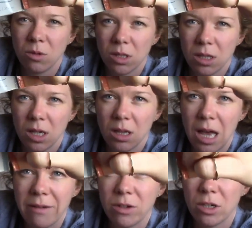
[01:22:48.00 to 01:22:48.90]
it's like
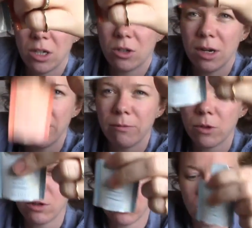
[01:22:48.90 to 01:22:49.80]
lavender,
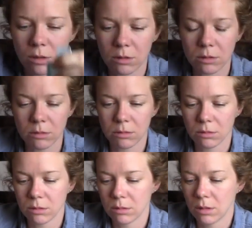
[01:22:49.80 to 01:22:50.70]
grapefruit,
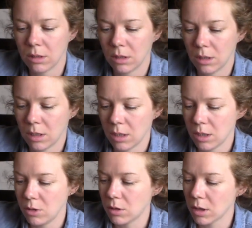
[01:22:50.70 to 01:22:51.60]

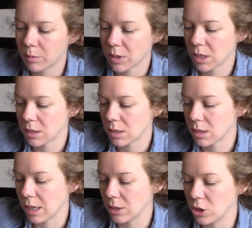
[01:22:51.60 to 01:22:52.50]
eucalyptus,
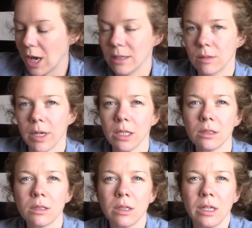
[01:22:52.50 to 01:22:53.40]
and jasmine.
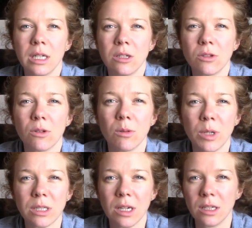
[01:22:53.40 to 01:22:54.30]
So I'm
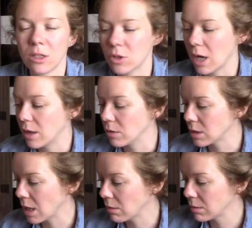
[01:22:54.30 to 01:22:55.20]
excited to try
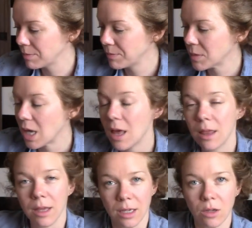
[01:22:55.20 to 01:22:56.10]
those out.
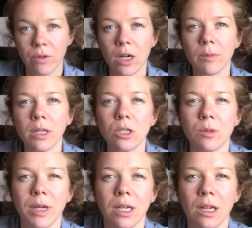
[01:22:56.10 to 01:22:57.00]
Thank you very much,
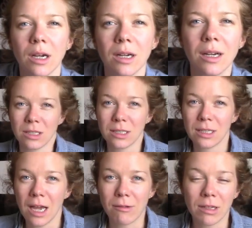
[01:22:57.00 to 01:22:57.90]
Amanda.
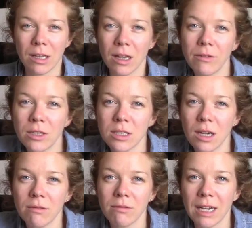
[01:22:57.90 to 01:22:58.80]
I really love her
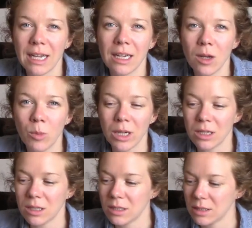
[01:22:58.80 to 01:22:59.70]
stuff. I can't help it.
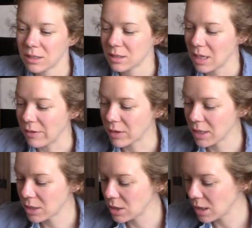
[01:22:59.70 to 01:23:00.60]

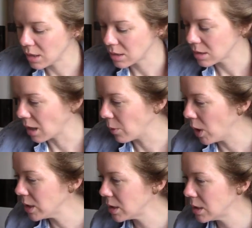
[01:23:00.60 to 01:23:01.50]
Everything she does, I
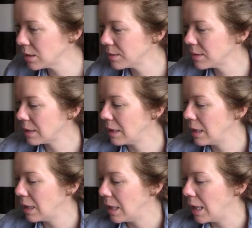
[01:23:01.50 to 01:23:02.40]
want.
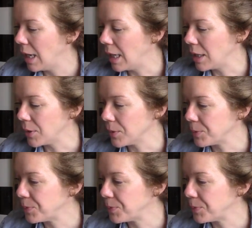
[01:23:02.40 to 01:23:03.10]
Anywho.